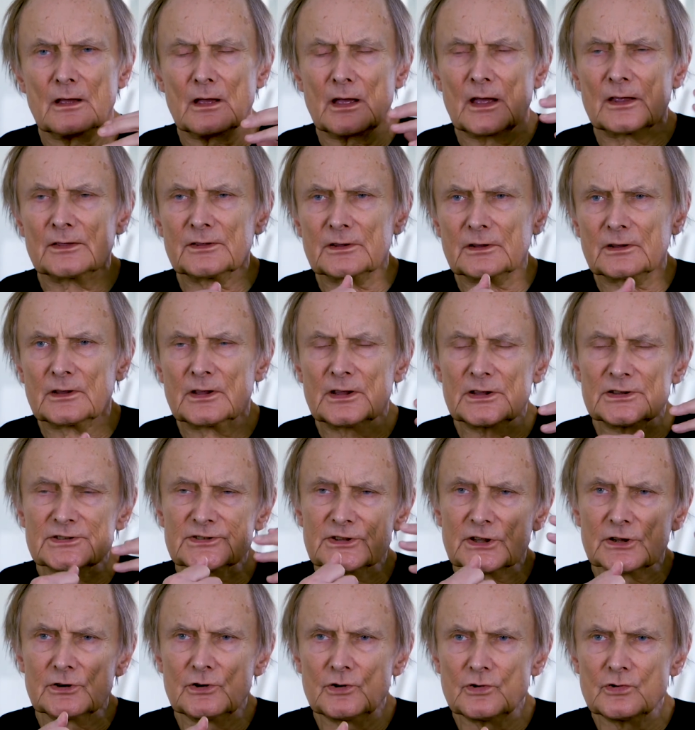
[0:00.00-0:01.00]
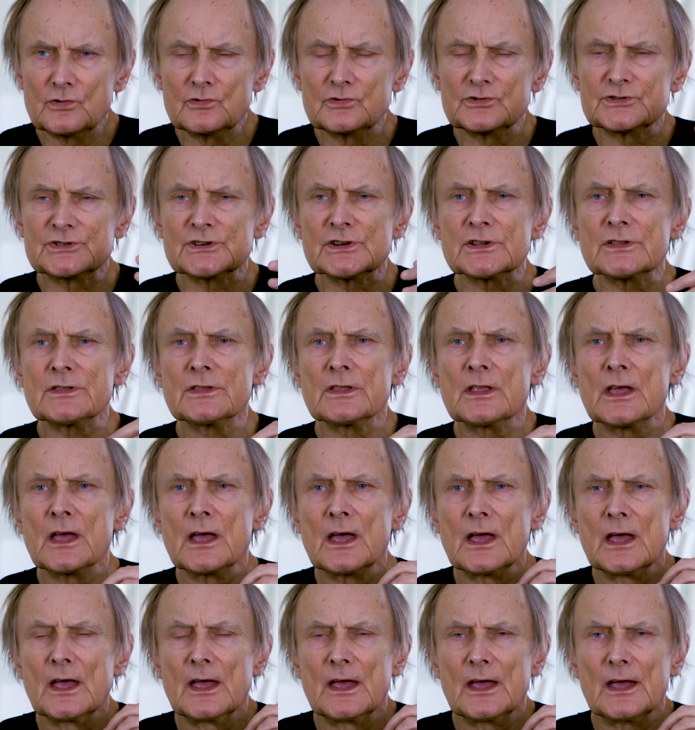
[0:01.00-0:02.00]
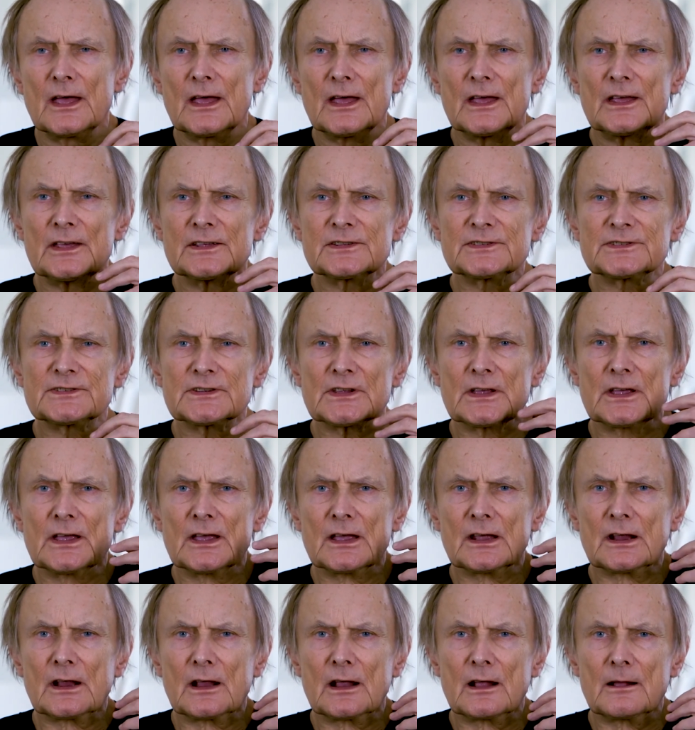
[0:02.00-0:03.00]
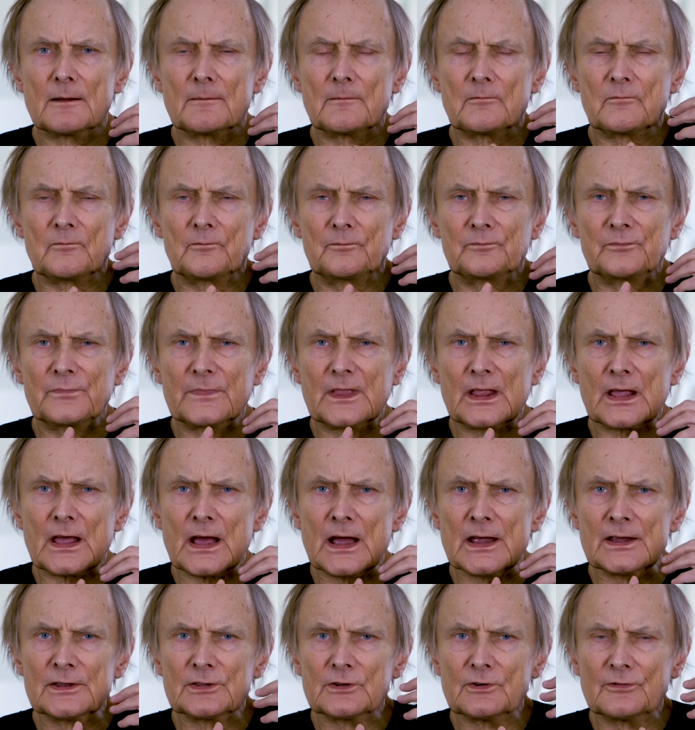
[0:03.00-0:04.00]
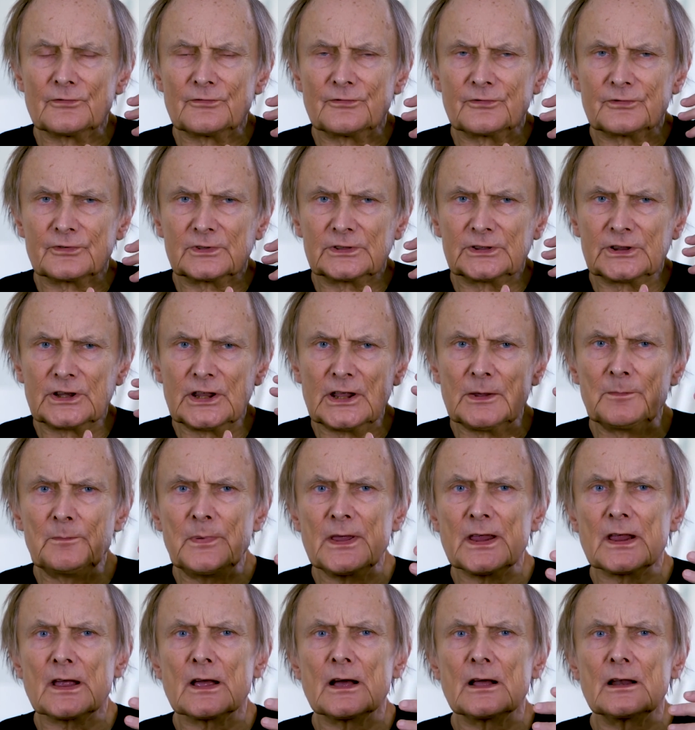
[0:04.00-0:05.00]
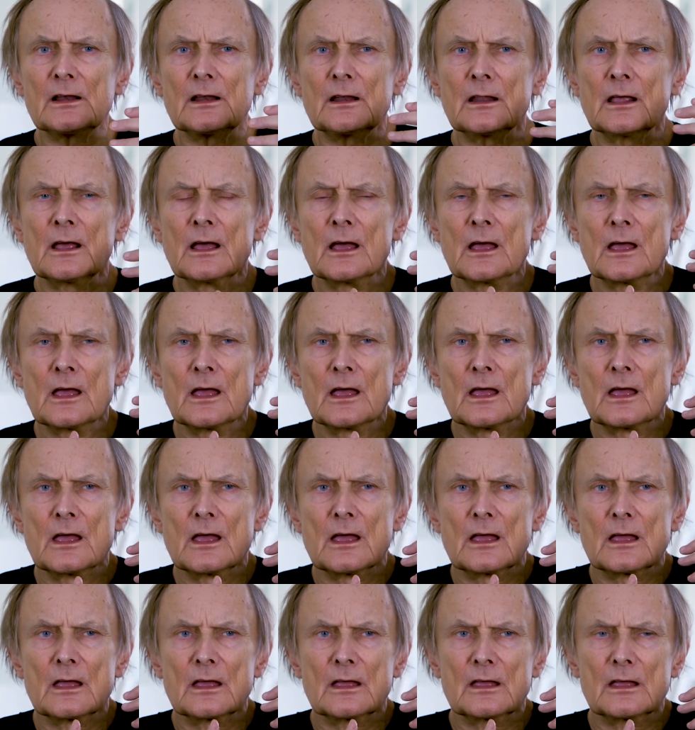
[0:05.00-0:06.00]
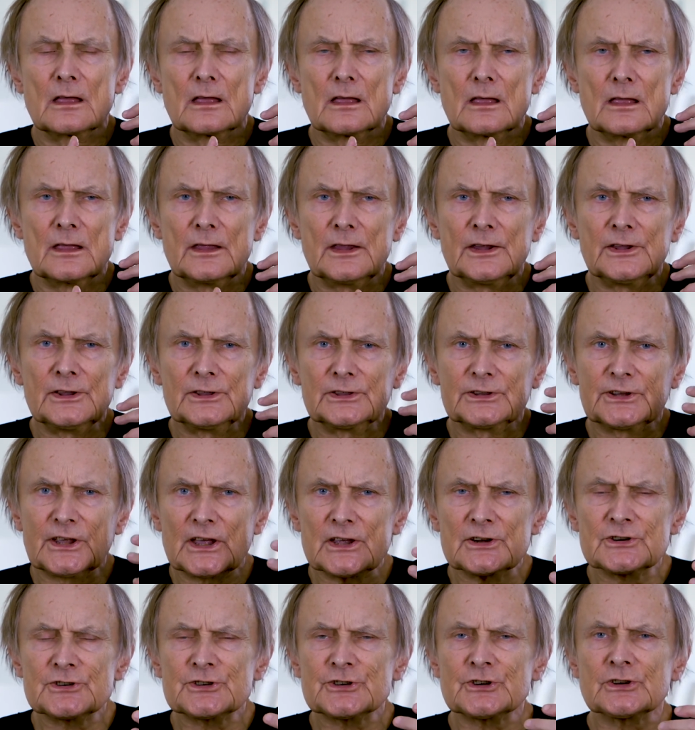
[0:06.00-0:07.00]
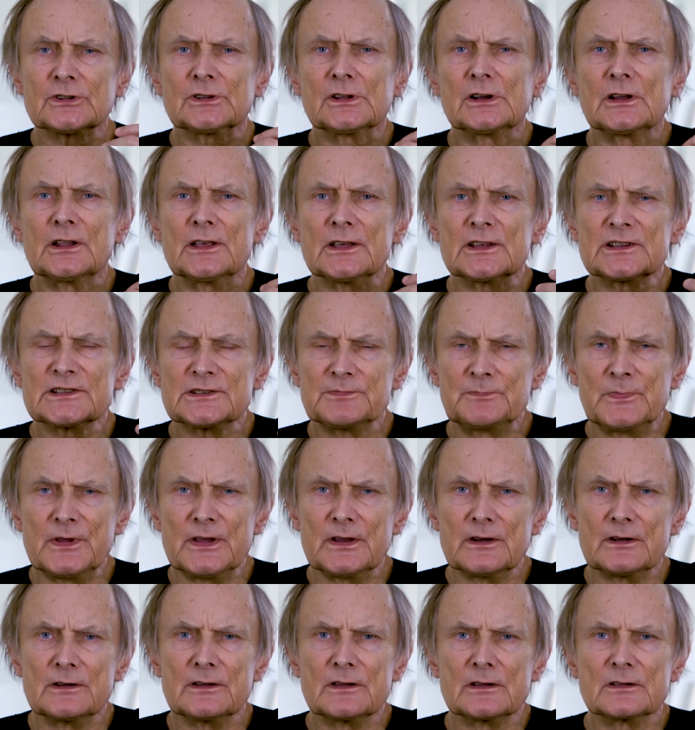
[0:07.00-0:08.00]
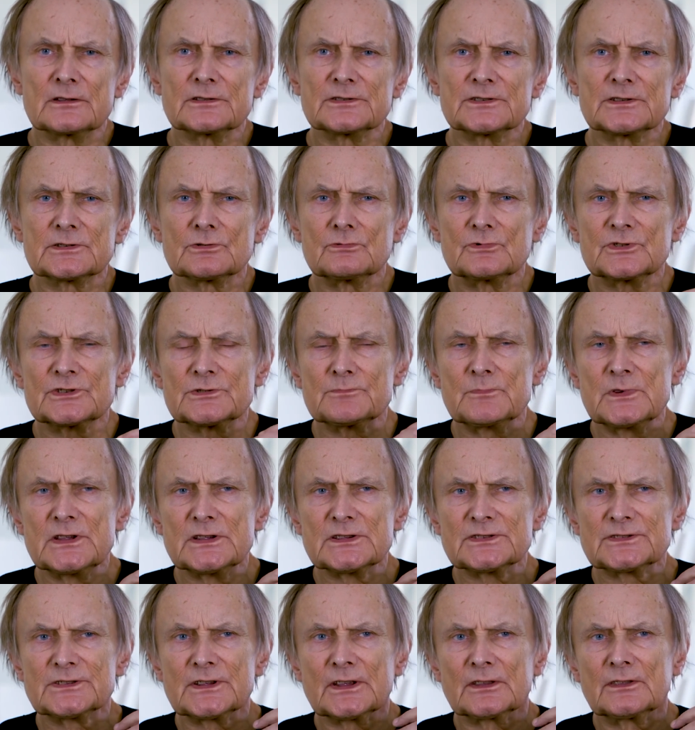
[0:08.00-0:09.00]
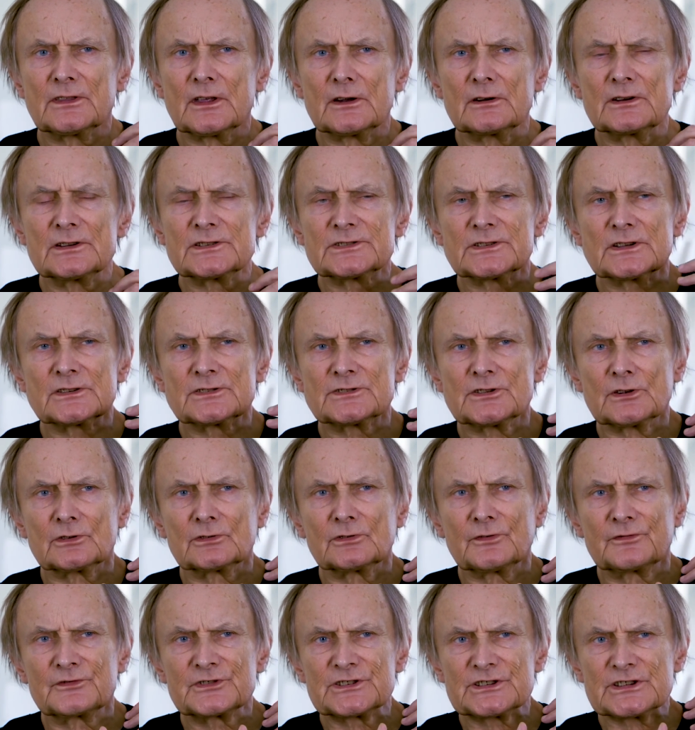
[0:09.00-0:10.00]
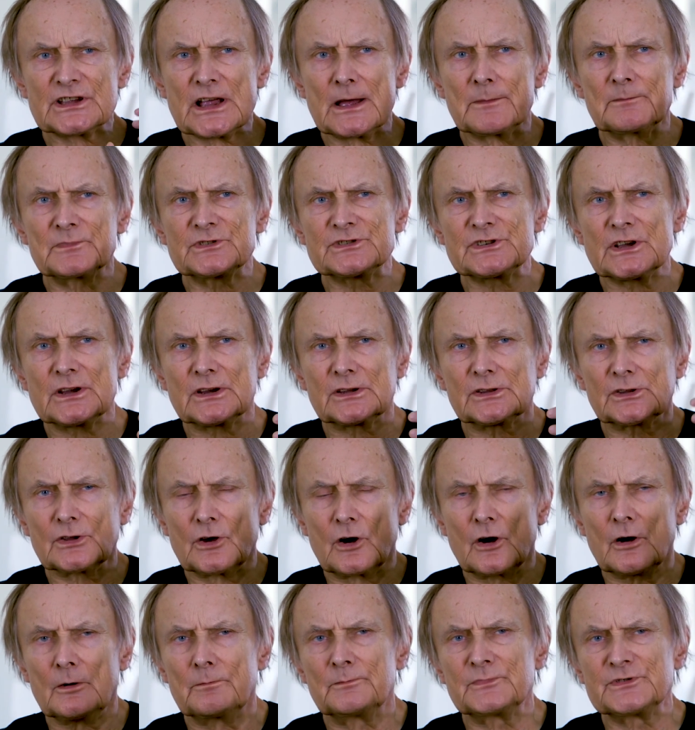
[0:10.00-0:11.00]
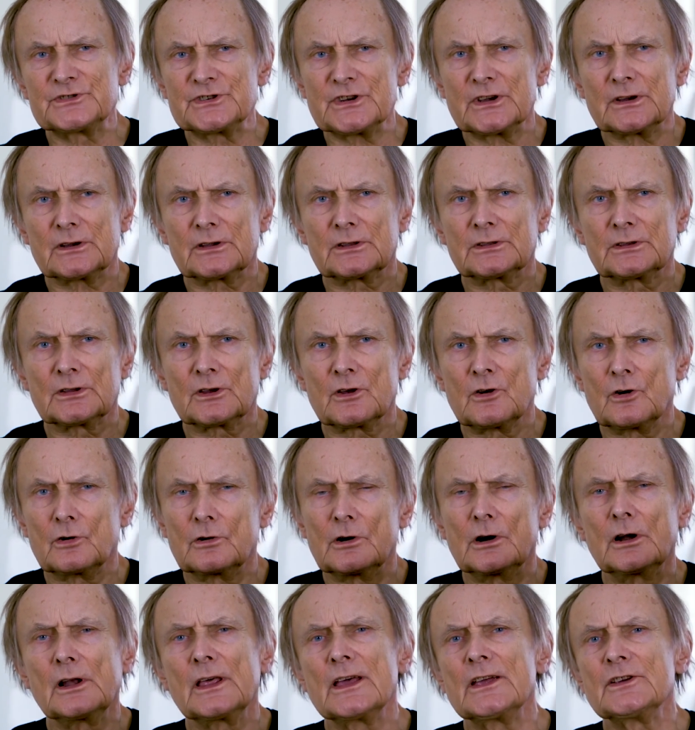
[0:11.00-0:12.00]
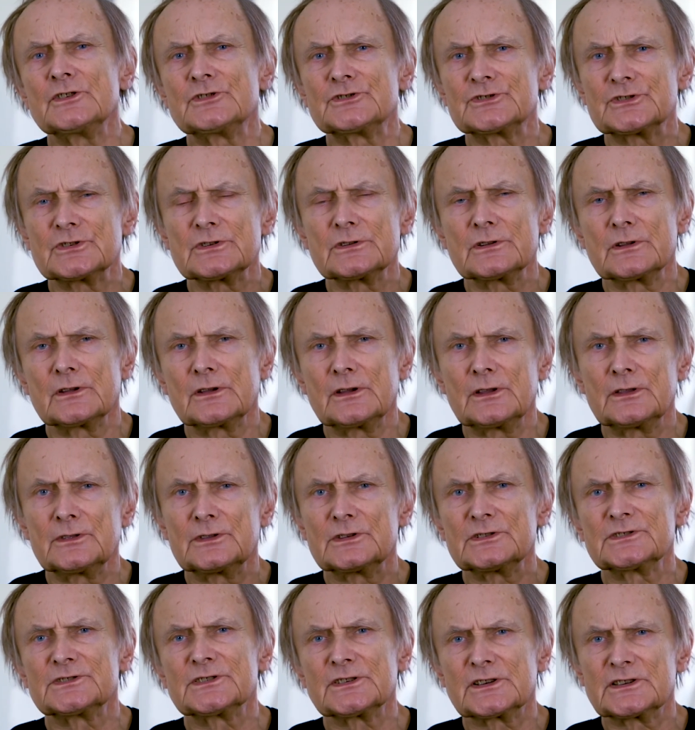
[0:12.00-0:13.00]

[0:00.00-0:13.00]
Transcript: and his delusion as a kind of typical intentional experience, which means that there is a sort of subject object correlation in this